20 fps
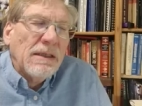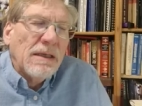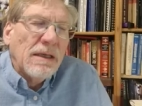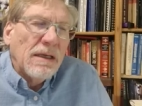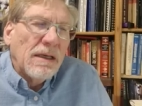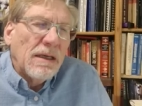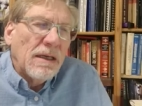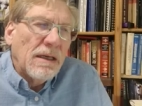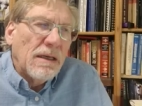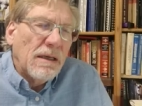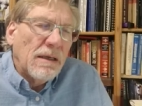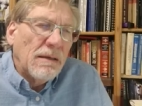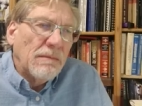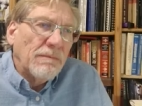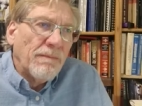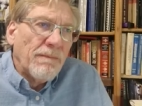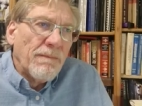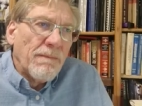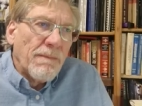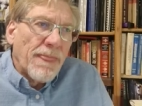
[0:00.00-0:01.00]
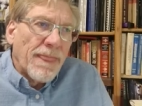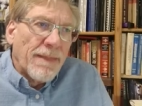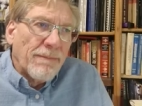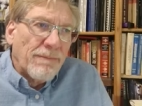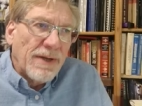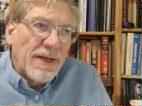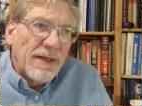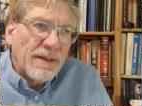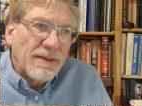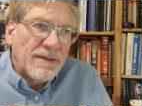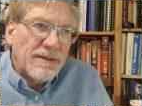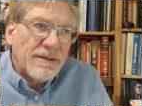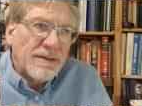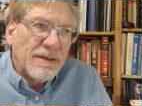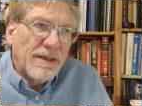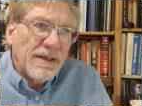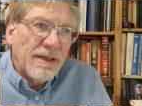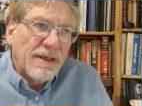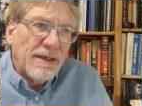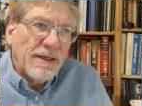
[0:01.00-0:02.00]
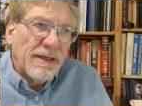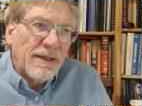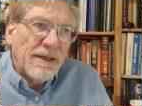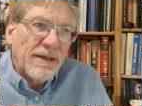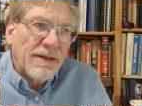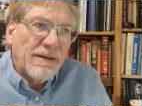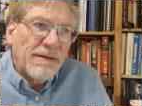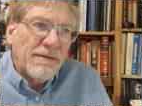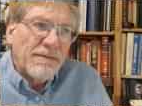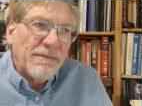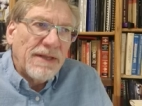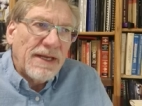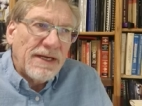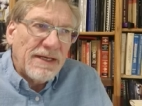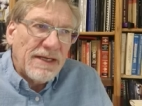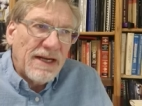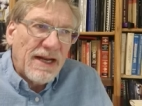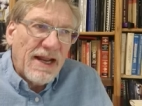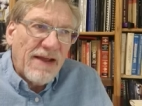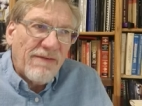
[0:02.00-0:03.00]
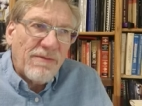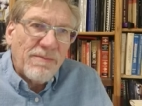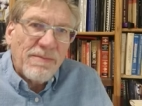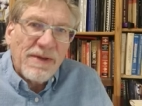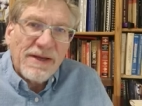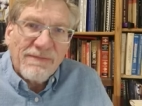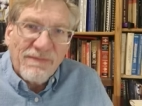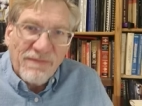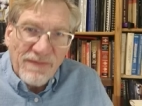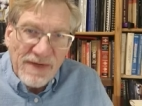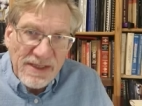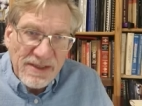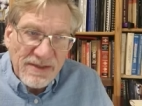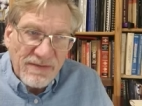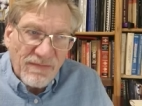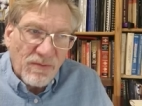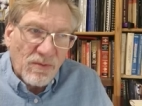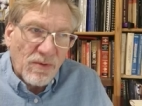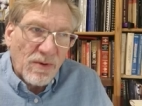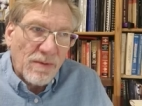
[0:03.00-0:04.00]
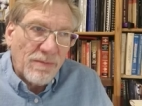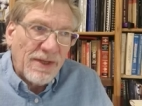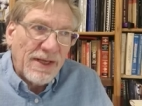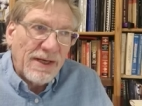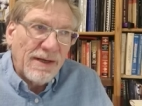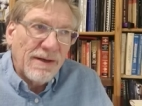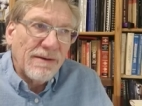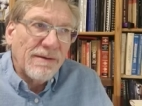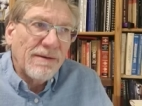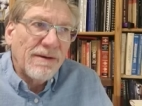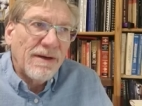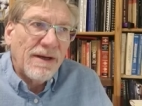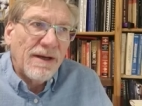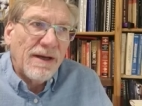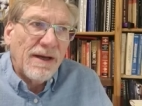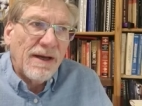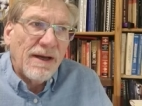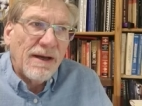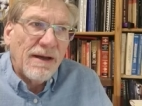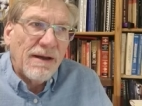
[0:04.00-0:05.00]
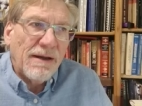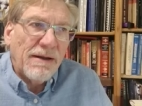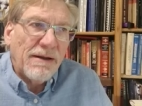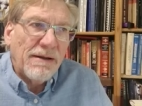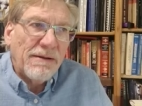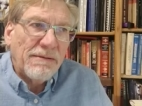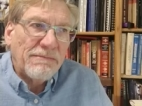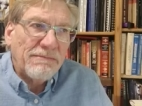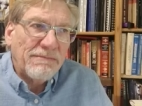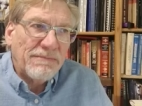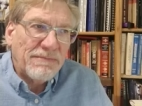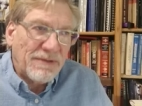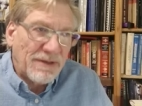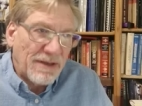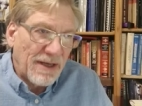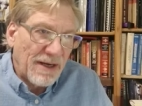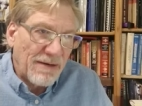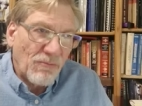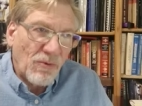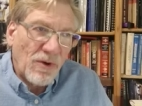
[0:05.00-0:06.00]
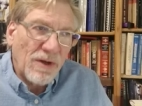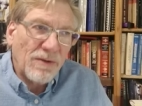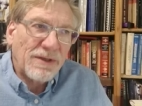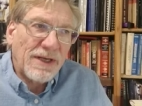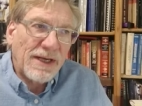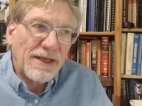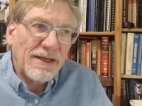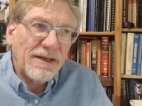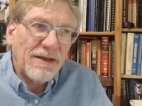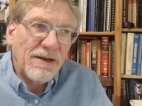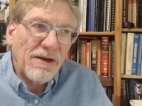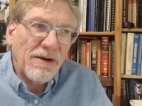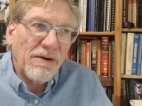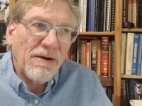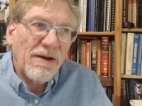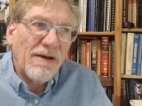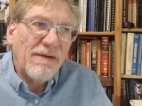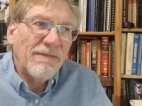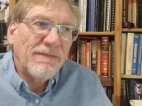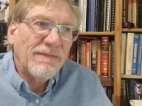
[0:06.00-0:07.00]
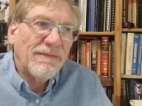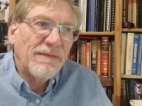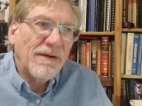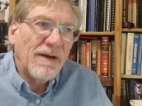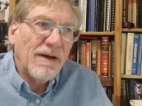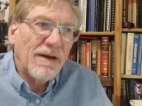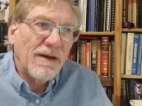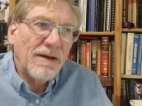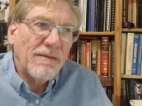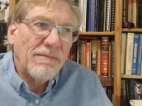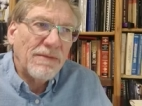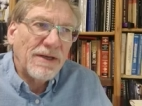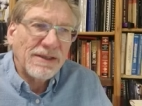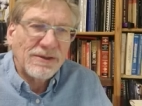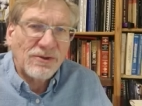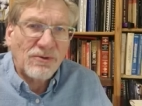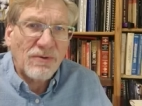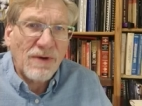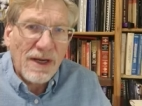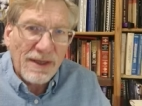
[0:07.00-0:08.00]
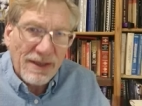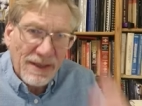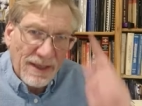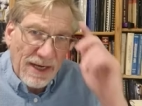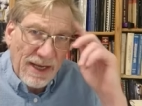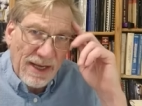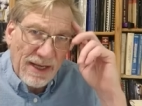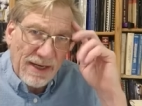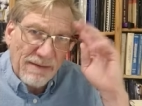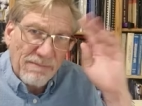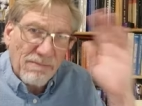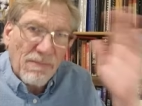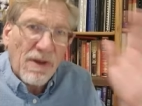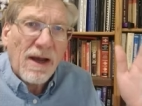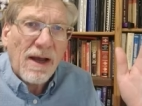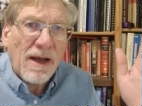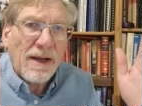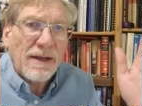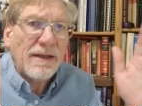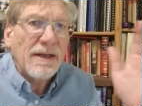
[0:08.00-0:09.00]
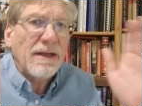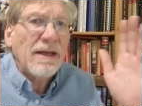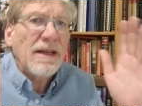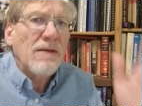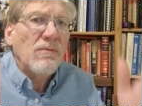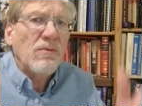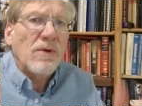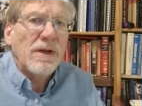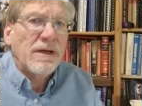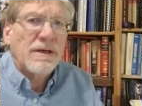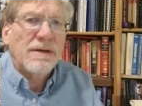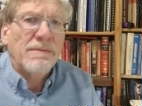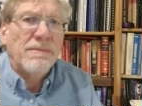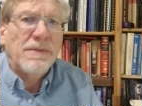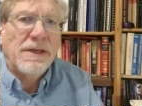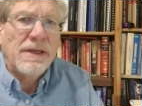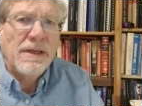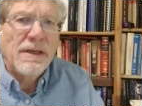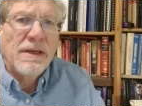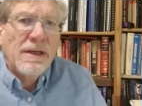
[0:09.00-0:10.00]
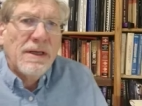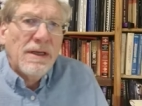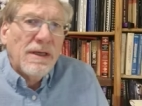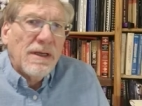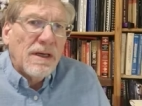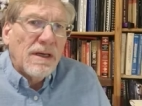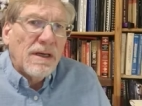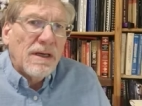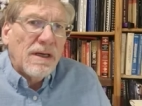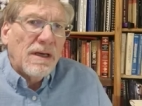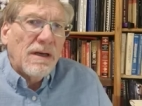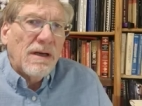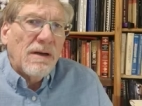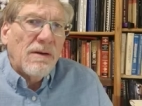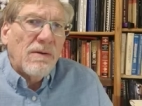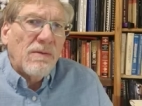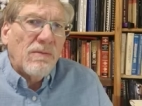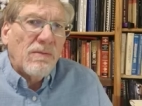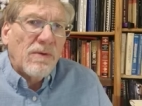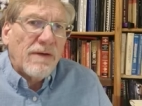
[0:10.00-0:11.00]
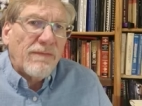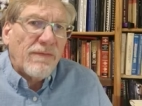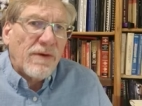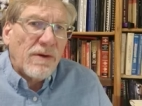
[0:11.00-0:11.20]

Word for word: Uh, but uh, they did have a big feast for him there, um, got him well taken care of, uh, because Crockett had in mind that he wanted to be uh, one of our